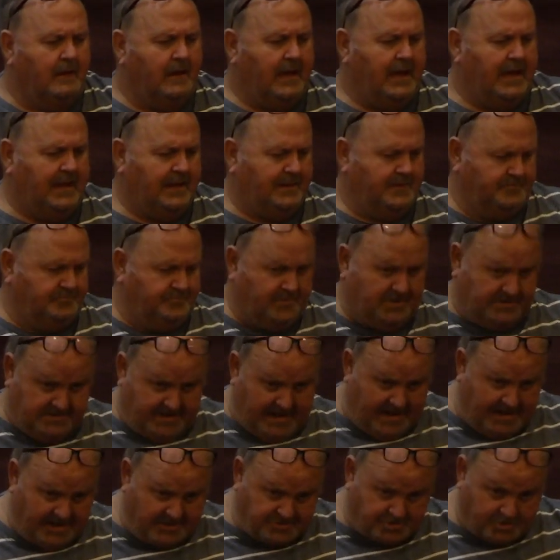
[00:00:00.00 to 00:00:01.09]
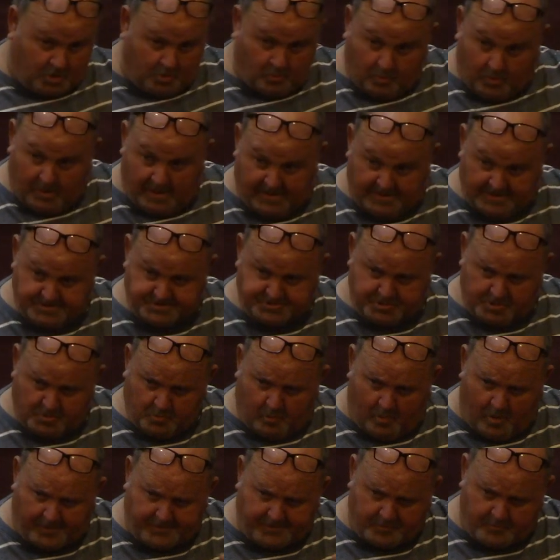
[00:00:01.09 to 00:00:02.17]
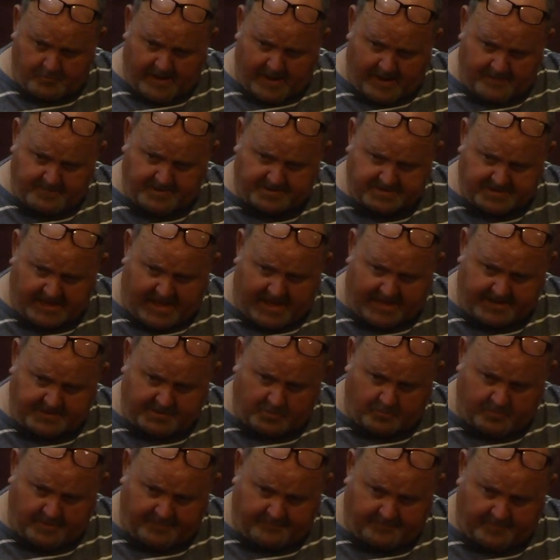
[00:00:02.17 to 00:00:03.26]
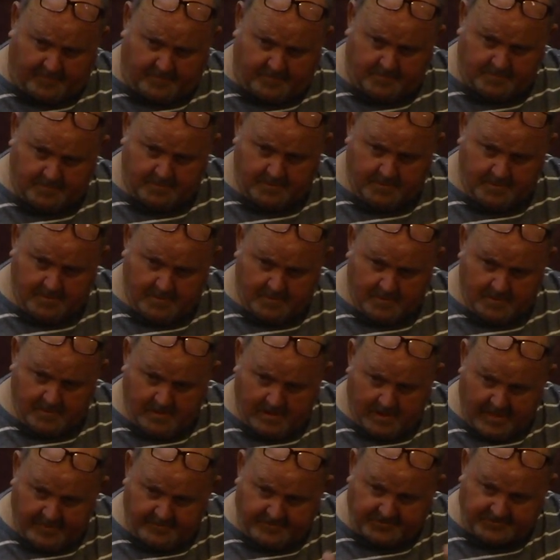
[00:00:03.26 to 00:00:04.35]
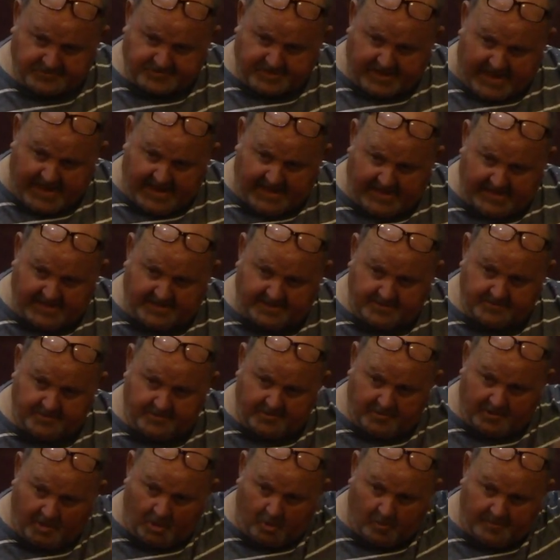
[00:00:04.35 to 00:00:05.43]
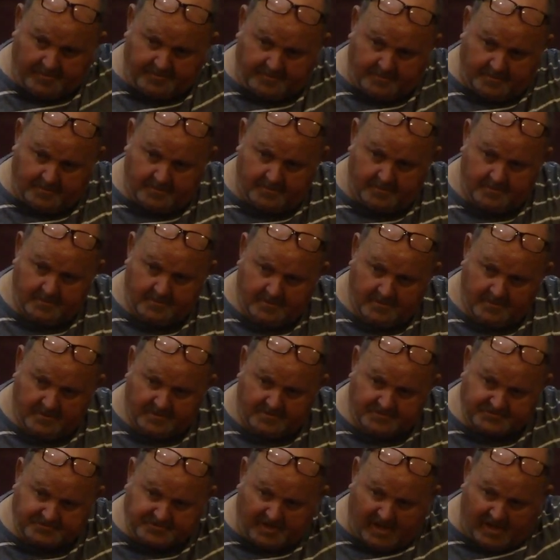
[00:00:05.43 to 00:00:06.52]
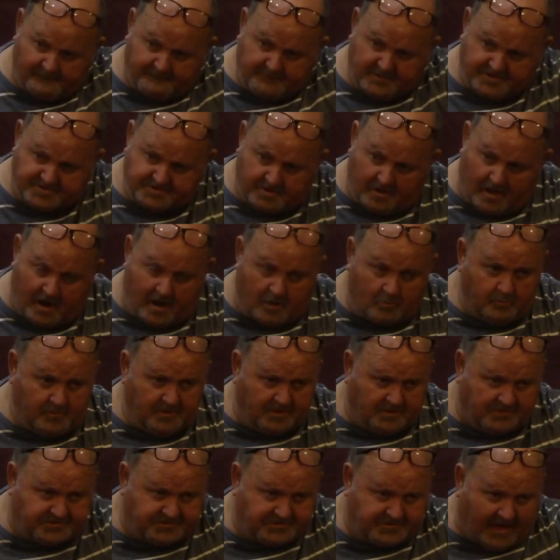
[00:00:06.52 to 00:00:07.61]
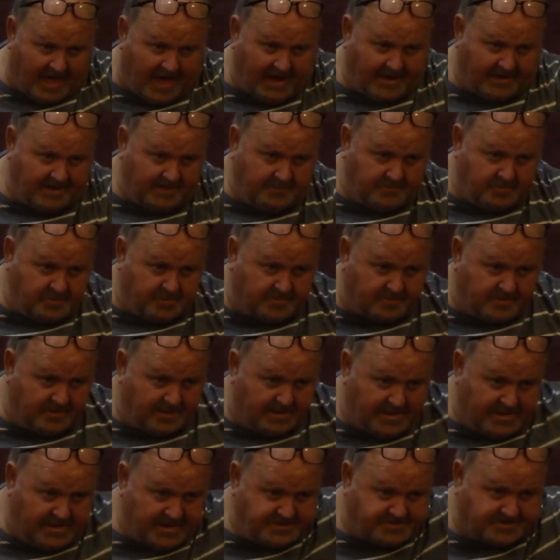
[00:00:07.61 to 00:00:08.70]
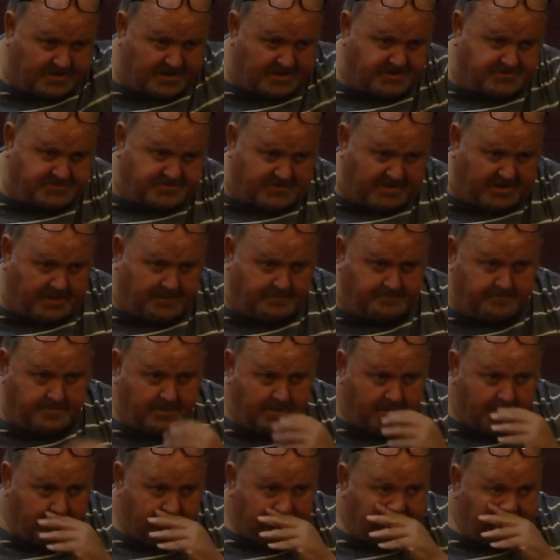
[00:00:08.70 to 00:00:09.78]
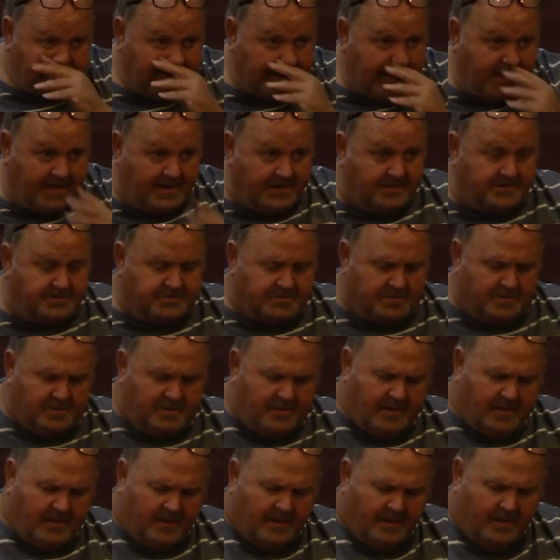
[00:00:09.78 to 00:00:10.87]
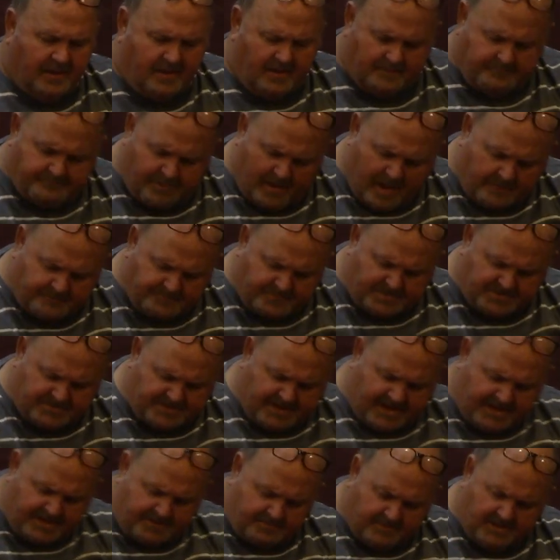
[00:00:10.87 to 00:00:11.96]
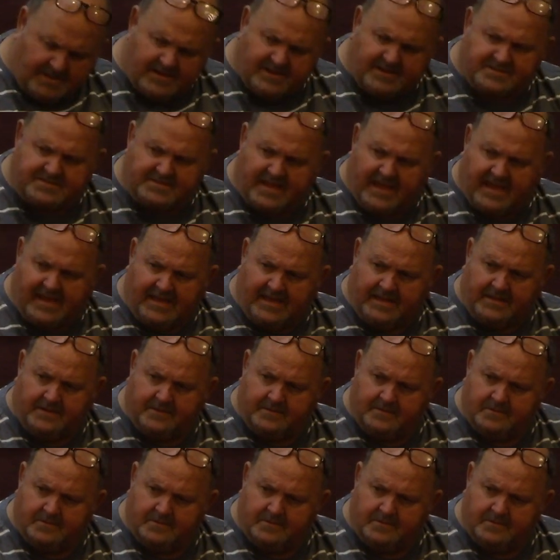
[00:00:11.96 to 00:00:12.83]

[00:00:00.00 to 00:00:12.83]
and the danger was you're walking right beside the river, and the sand, you know, and the stuff is not real solid, and you can easily slip down into it. And Pop would take me in his hand,